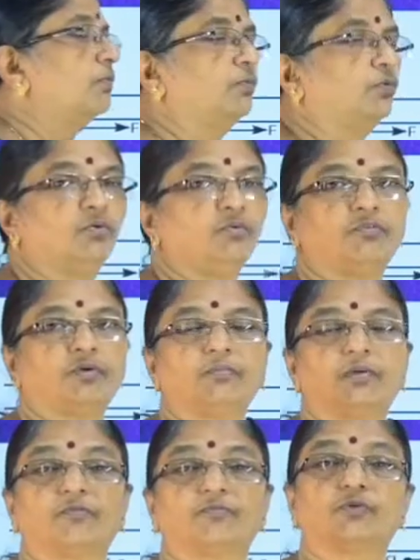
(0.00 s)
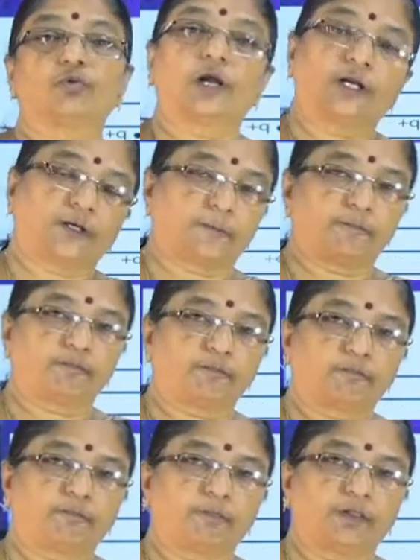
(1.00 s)
move from left to right.
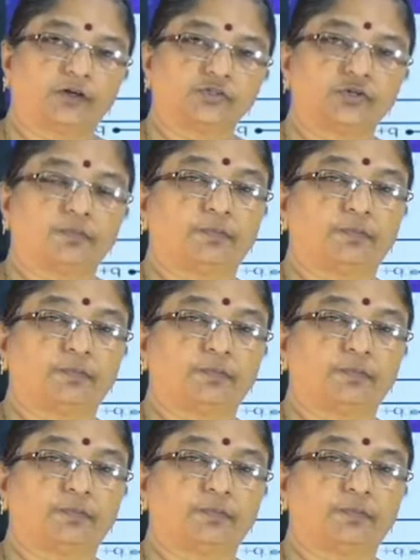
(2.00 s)
So,